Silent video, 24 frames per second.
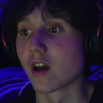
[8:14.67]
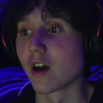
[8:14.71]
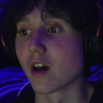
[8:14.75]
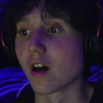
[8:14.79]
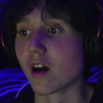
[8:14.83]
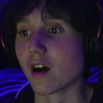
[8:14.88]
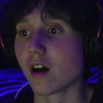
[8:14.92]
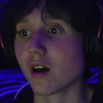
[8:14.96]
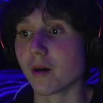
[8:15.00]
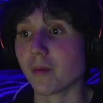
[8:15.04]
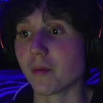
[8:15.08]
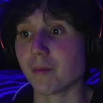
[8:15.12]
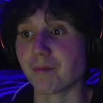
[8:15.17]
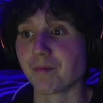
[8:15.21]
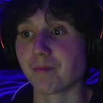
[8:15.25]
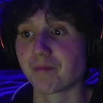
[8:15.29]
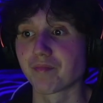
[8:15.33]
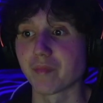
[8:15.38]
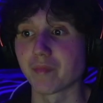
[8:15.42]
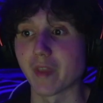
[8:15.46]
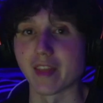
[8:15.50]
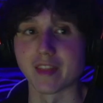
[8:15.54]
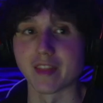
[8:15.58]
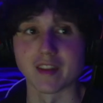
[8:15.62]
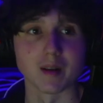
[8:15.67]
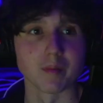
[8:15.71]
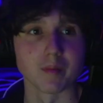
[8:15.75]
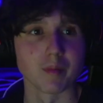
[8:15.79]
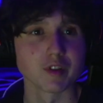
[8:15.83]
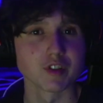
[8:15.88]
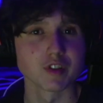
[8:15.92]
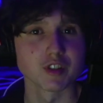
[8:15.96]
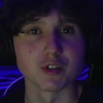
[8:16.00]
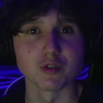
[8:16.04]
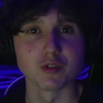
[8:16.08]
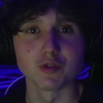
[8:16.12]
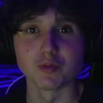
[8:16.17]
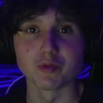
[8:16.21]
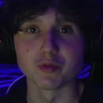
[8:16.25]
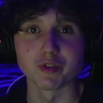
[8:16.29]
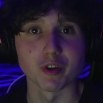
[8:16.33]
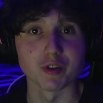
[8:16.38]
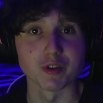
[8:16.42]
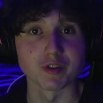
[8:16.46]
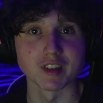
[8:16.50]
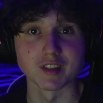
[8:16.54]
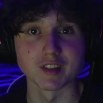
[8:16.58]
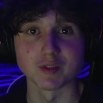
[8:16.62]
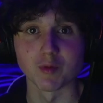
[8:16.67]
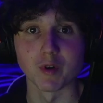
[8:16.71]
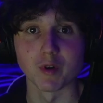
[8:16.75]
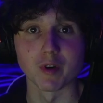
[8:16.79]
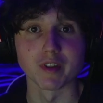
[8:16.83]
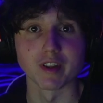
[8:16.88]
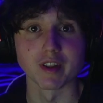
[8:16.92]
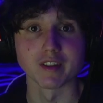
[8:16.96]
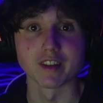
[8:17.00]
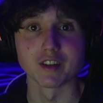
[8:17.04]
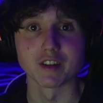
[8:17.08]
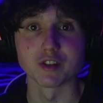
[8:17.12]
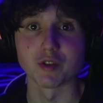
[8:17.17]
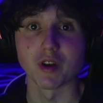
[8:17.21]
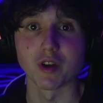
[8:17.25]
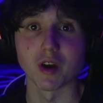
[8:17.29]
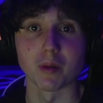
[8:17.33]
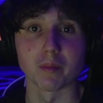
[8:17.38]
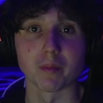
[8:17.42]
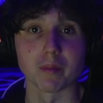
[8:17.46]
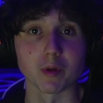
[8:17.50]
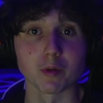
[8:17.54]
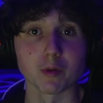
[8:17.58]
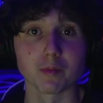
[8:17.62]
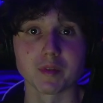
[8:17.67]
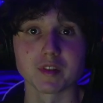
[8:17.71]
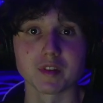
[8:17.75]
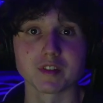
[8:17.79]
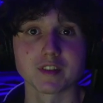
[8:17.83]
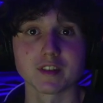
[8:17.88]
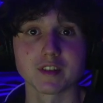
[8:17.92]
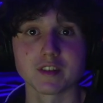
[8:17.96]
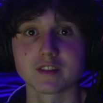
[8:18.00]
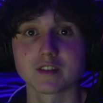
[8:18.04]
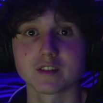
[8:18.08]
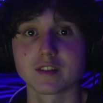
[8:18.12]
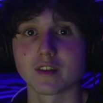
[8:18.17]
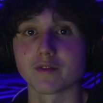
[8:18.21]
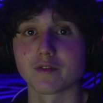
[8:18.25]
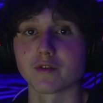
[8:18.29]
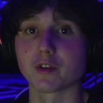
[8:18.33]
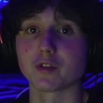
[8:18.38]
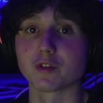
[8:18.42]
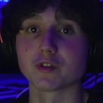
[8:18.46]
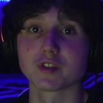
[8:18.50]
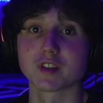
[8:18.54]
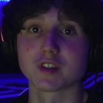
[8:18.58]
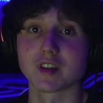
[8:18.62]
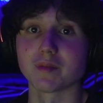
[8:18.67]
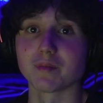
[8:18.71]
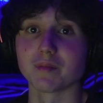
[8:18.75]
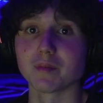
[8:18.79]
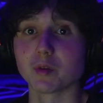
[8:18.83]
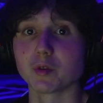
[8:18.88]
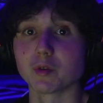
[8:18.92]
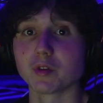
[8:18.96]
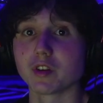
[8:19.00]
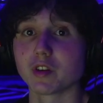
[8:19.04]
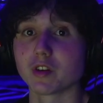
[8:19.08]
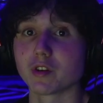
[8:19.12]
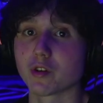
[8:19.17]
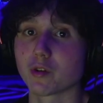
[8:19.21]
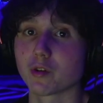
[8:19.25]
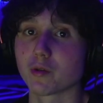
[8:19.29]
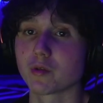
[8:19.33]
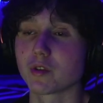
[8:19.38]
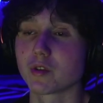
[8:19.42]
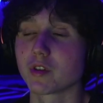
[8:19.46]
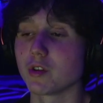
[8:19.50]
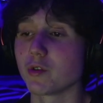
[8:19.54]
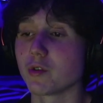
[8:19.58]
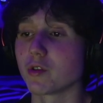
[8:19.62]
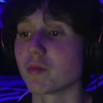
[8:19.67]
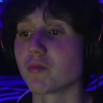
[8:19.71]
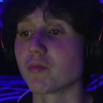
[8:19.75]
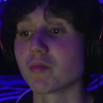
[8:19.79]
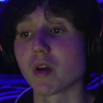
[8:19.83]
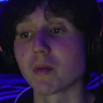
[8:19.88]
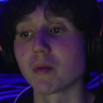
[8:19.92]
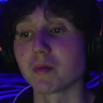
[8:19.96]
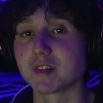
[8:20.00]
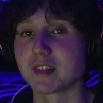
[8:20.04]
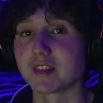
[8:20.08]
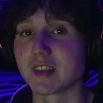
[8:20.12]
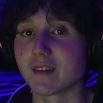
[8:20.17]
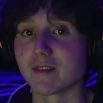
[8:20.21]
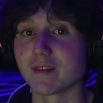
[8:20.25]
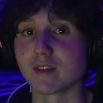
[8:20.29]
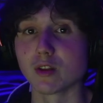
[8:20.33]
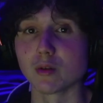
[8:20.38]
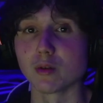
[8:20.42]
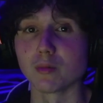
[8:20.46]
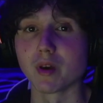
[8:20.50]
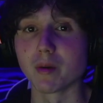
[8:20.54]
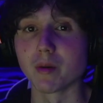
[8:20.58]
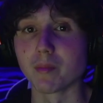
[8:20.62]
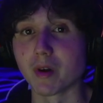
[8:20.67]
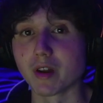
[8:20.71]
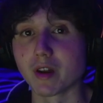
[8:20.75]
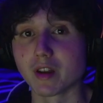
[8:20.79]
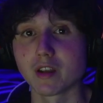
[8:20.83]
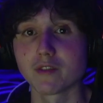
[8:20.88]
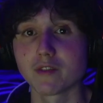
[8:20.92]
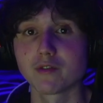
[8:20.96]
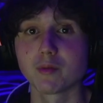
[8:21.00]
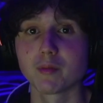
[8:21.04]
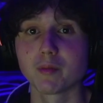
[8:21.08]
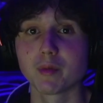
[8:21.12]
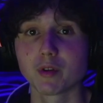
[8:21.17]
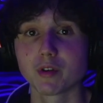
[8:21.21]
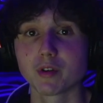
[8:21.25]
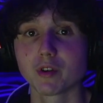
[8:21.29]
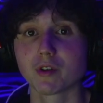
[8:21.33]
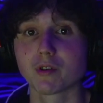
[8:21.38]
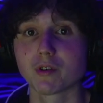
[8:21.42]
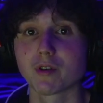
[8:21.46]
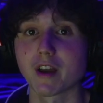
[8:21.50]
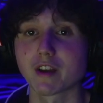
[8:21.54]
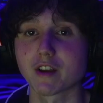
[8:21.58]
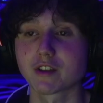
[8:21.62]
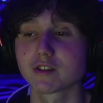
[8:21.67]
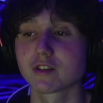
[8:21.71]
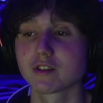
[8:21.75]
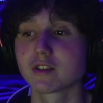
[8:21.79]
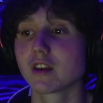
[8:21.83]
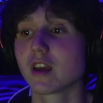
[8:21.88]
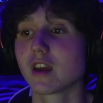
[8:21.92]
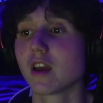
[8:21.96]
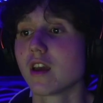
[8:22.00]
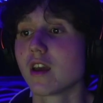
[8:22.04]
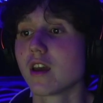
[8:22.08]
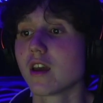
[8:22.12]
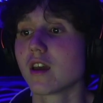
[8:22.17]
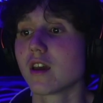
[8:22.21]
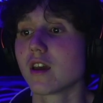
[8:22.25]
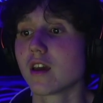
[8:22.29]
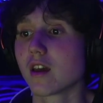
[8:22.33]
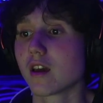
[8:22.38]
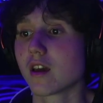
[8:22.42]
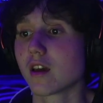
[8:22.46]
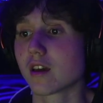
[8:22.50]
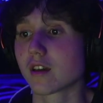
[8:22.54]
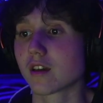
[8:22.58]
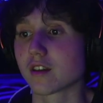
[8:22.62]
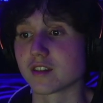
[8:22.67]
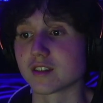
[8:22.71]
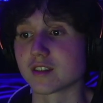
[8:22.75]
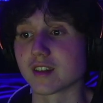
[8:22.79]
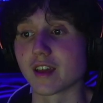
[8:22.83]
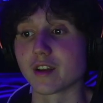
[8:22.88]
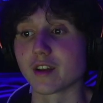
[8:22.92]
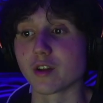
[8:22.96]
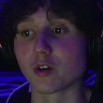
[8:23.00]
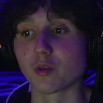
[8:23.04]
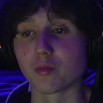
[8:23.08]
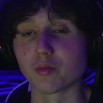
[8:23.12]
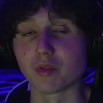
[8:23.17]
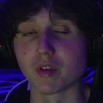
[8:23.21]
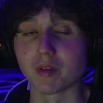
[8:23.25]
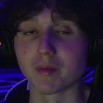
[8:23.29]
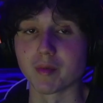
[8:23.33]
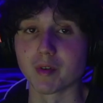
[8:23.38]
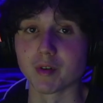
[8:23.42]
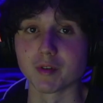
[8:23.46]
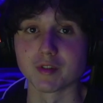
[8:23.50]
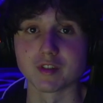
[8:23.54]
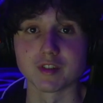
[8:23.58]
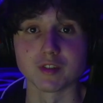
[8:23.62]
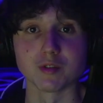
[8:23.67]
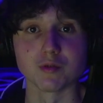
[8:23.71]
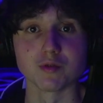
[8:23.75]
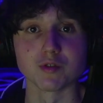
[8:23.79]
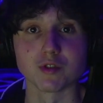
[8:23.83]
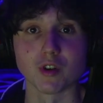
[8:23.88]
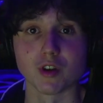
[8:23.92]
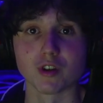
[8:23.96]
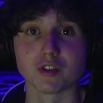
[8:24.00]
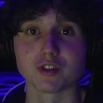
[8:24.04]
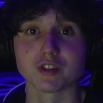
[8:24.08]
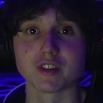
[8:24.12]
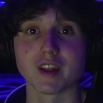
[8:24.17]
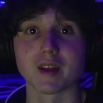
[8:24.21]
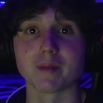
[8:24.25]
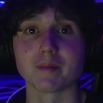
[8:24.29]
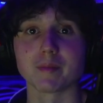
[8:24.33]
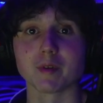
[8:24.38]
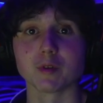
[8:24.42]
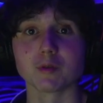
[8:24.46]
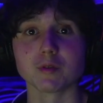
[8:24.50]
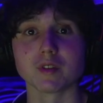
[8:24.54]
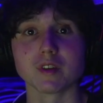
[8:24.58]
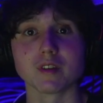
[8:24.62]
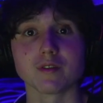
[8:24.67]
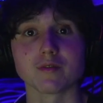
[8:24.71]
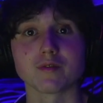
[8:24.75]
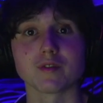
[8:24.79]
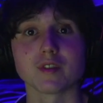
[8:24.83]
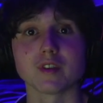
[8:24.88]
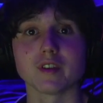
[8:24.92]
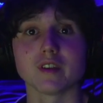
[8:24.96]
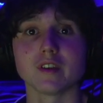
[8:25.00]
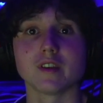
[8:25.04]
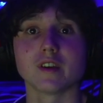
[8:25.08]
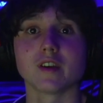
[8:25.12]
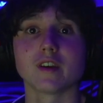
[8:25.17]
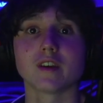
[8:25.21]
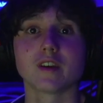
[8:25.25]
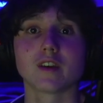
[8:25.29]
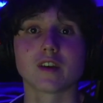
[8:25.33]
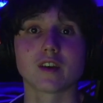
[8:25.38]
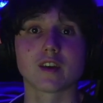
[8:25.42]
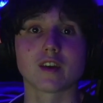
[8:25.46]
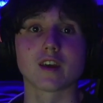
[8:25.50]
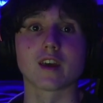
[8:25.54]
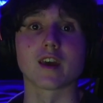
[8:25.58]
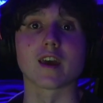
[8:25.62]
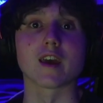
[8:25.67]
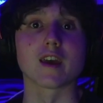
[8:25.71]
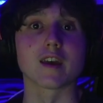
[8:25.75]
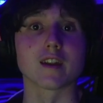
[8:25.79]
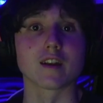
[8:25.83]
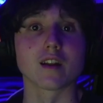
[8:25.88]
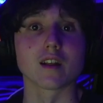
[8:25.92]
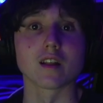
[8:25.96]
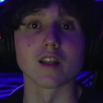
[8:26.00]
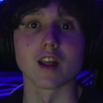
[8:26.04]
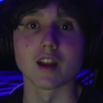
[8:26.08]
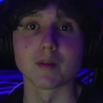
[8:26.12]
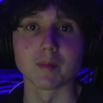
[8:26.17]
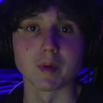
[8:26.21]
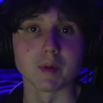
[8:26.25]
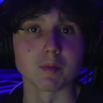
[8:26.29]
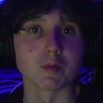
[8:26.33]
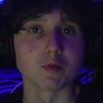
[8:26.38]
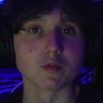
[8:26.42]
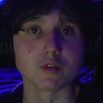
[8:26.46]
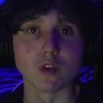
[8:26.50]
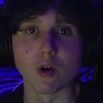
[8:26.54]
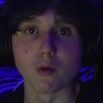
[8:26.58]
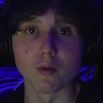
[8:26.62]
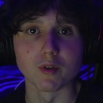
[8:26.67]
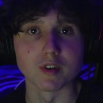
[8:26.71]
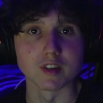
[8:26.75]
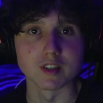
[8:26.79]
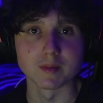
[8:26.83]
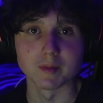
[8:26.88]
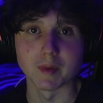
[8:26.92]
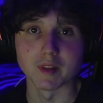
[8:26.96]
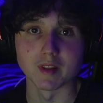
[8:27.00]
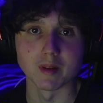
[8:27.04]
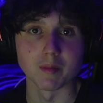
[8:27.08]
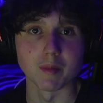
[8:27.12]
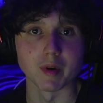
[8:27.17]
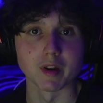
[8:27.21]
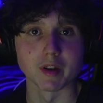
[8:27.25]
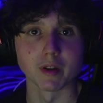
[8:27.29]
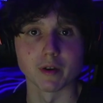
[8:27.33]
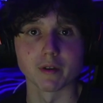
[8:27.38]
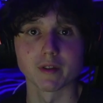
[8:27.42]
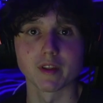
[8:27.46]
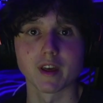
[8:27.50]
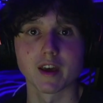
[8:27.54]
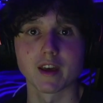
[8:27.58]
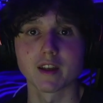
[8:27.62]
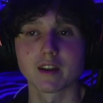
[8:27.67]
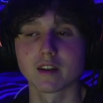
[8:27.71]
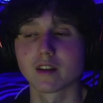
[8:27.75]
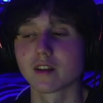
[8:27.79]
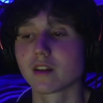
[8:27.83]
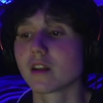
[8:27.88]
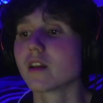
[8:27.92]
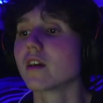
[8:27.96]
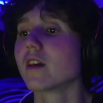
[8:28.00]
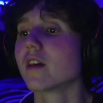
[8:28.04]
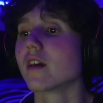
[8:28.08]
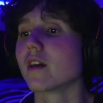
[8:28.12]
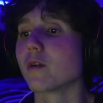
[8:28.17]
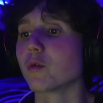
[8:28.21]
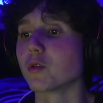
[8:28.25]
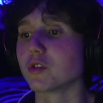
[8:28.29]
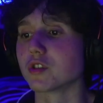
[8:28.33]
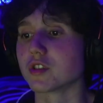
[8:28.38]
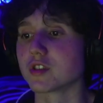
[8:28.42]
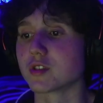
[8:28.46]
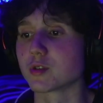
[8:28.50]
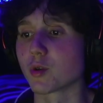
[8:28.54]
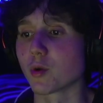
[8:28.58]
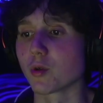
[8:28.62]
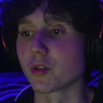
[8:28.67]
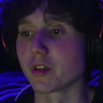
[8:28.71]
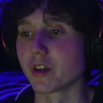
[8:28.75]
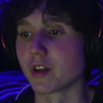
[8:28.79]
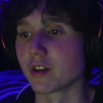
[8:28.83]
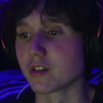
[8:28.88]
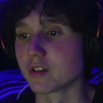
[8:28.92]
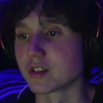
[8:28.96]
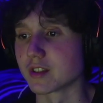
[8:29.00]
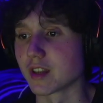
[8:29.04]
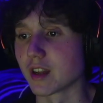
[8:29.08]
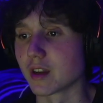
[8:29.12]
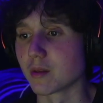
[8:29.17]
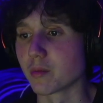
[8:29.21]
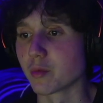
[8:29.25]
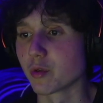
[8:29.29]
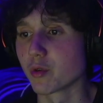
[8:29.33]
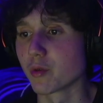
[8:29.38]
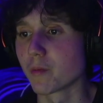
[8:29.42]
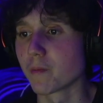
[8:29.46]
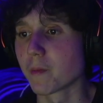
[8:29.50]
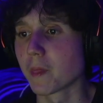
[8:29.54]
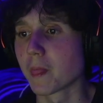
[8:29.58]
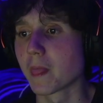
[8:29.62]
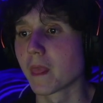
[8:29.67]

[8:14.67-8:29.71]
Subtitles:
and then a bunch of YouTube channels as well that teach you how to build PCs. If you're interested in building your own, you could probably save a little bit of money if you build your own actually, because I know pre-builts do charge that building fee, and a lot of people don't want to spend the money on that, which is totally understandable.